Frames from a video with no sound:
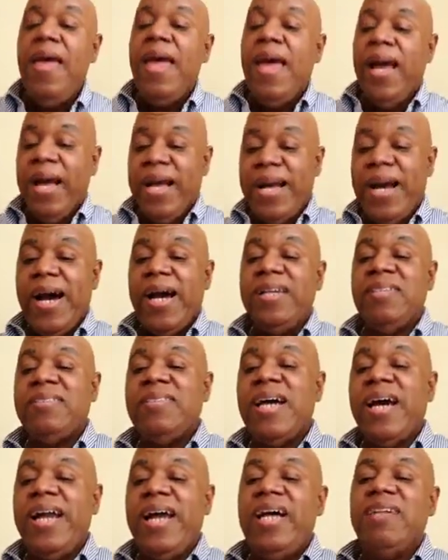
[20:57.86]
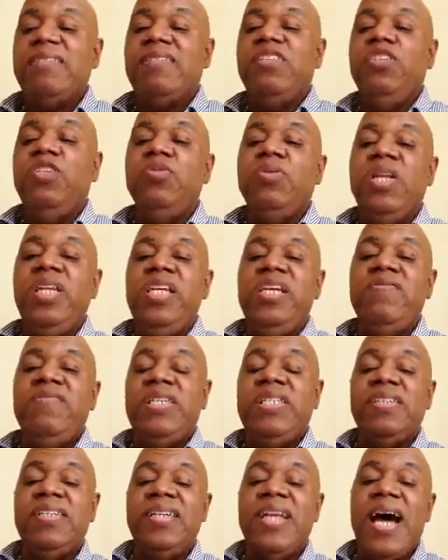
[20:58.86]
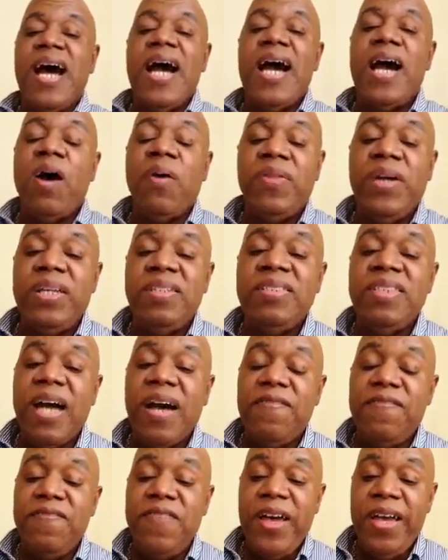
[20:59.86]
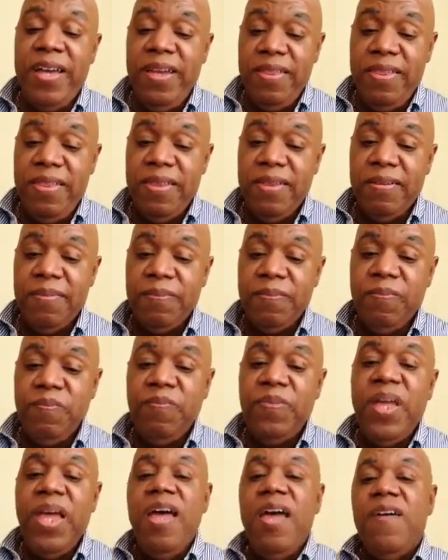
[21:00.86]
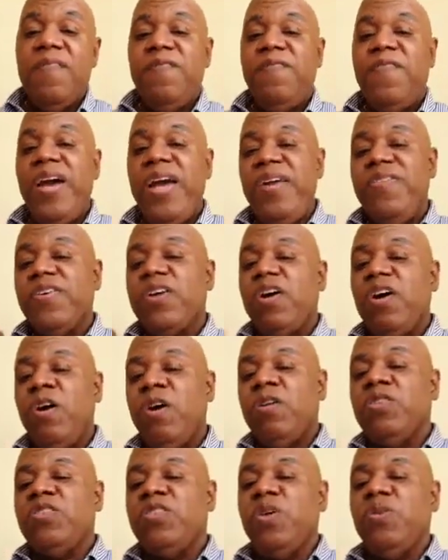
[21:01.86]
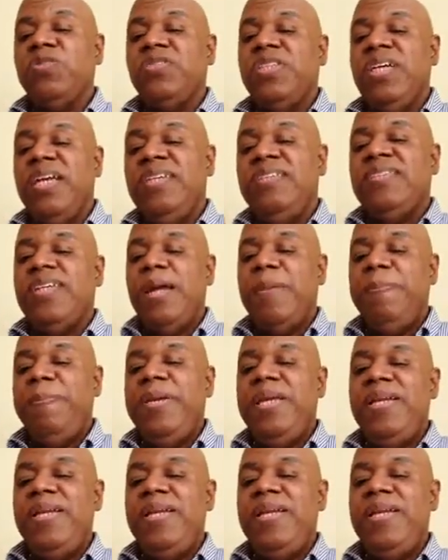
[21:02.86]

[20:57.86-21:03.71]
and God is not asking you to live in denial. That is not faith. Faith calls those things that be